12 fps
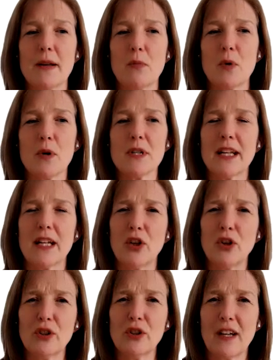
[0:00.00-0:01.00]
What does it
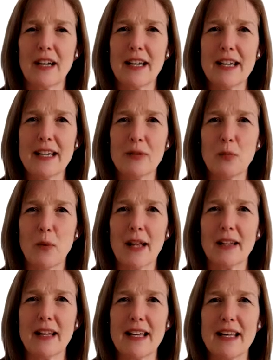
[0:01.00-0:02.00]
look like?
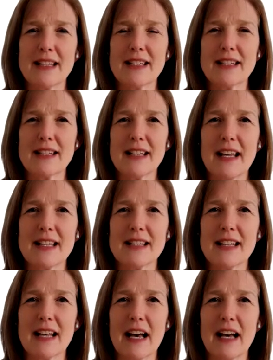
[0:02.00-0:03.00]
Well,
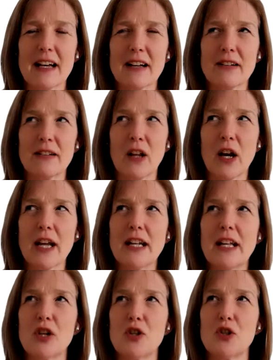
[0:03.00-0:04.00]
it's our
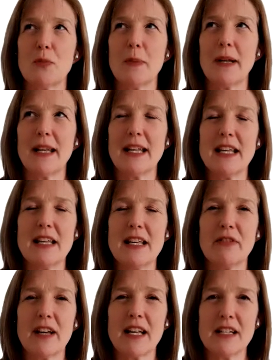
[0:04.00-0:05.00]
likelihood to
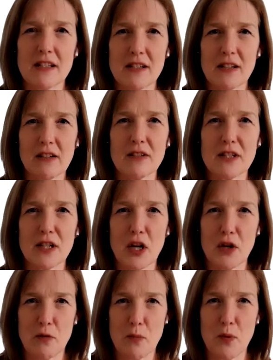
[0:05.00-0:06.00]
believe insults
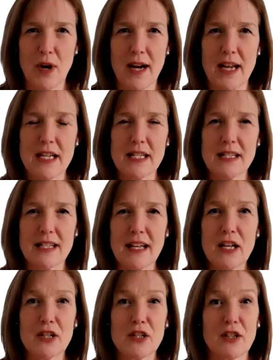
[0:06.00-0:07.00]
over praise.
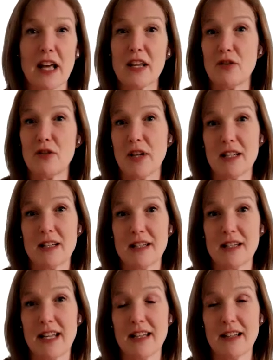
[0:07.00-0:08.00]
So that you tend to
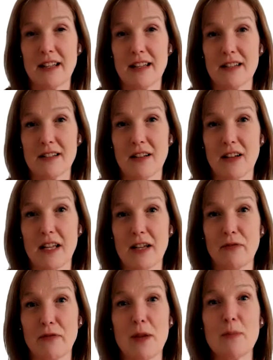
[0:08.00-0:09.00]
see in things like
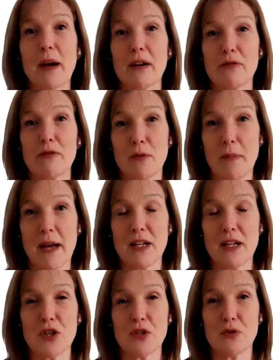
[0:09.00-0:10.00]
feedback from
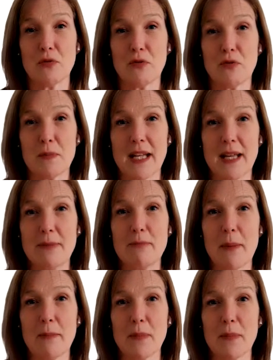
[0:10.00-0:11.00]
managers or from team
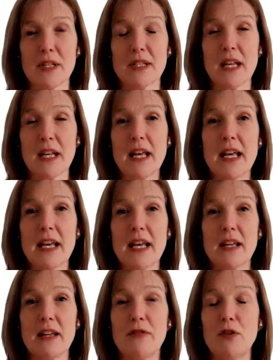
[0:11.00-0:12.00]
members.
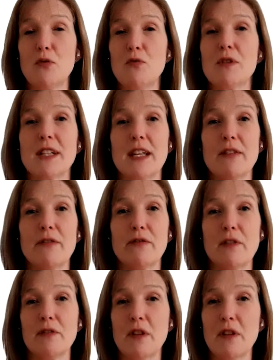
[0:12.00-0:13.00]
If you receive
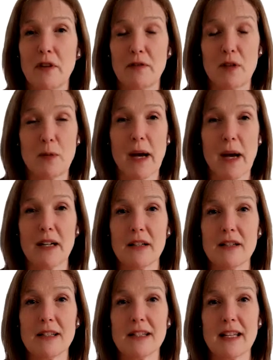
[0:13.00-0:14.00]
50-50
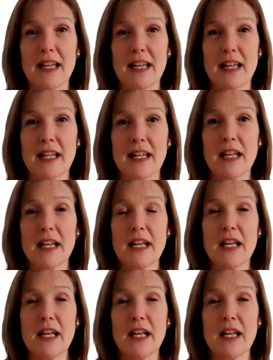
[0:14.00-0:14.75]
balance in